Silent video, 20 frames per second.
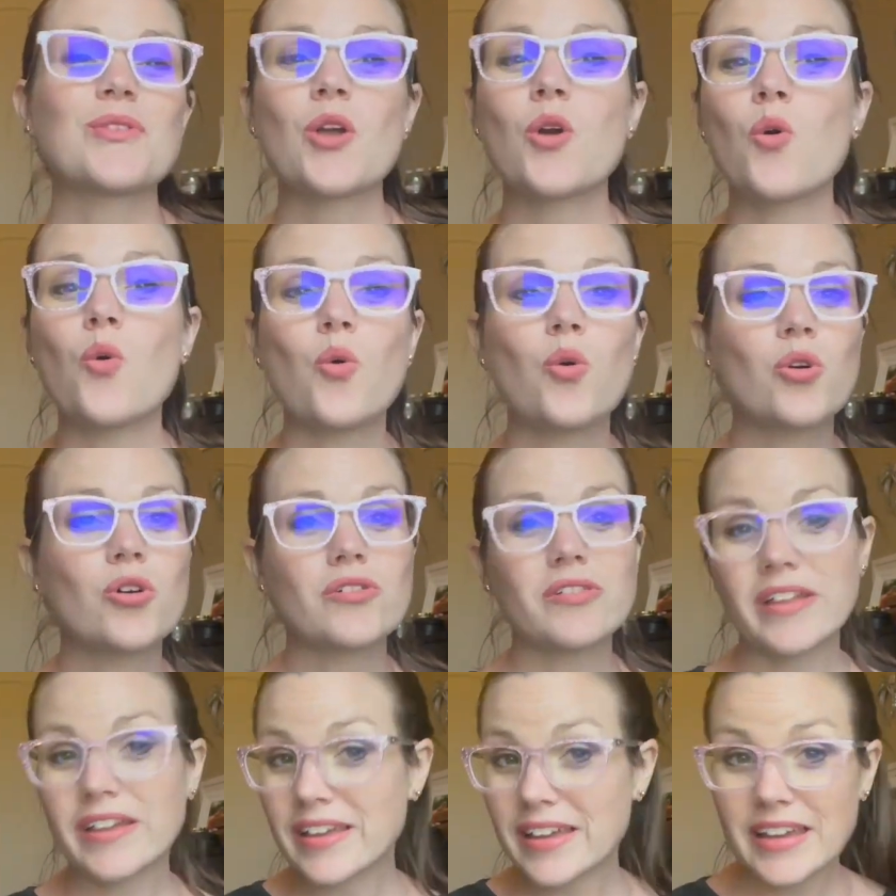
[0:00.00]

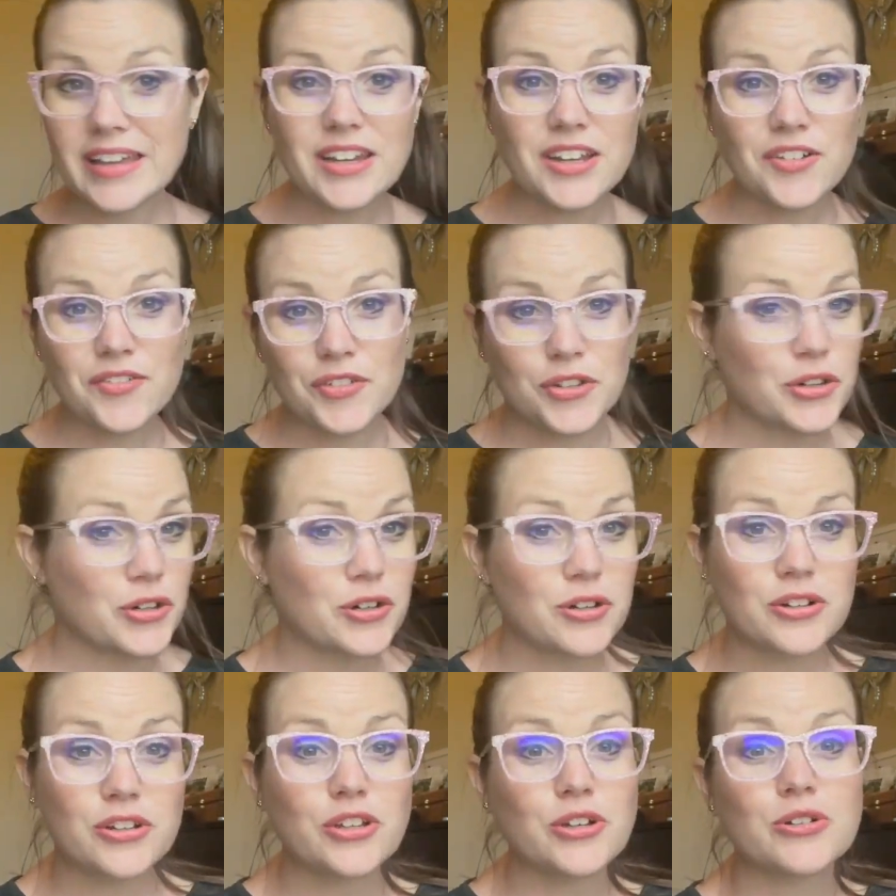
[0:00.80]
or any of
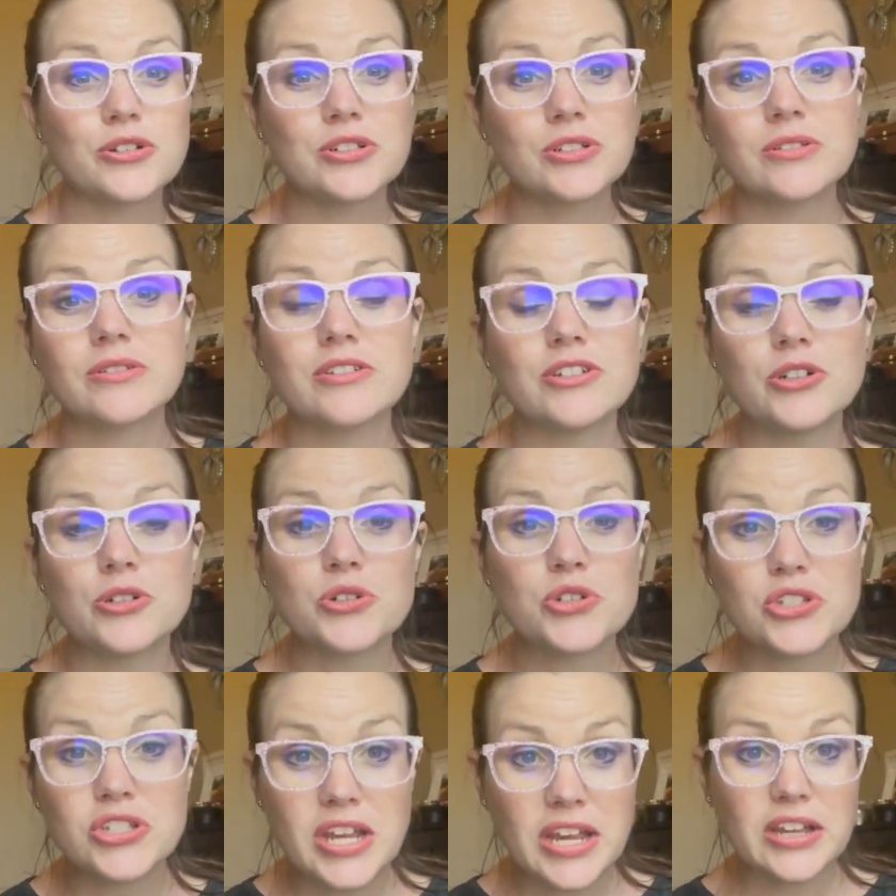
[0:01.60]
your
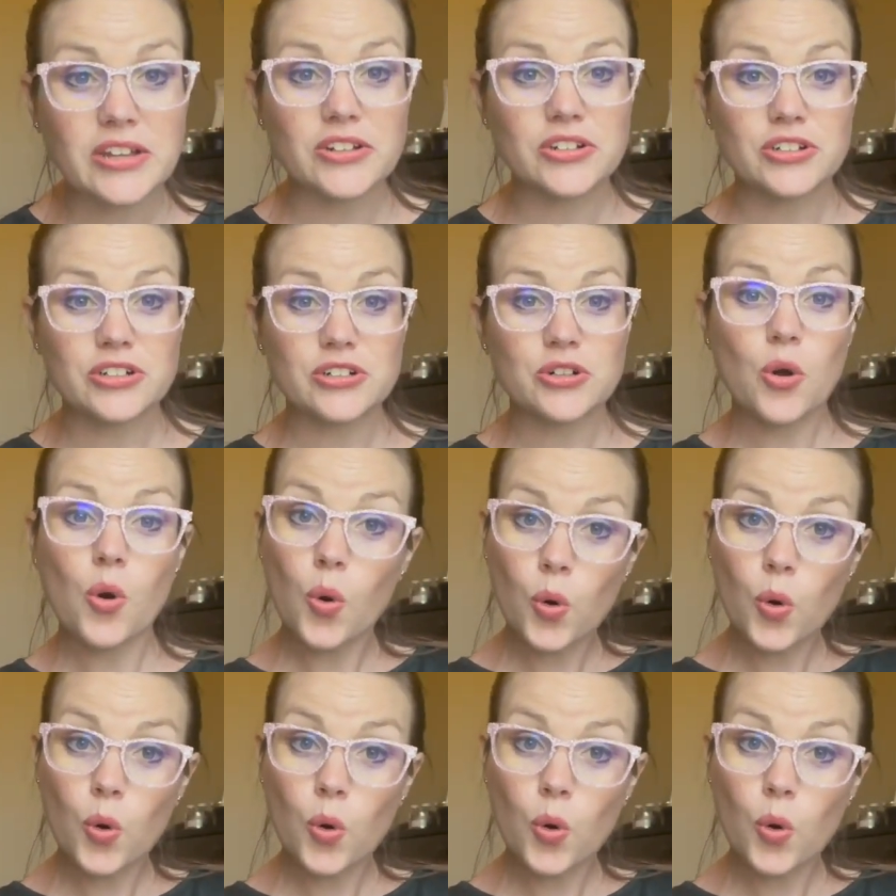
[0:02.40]
standard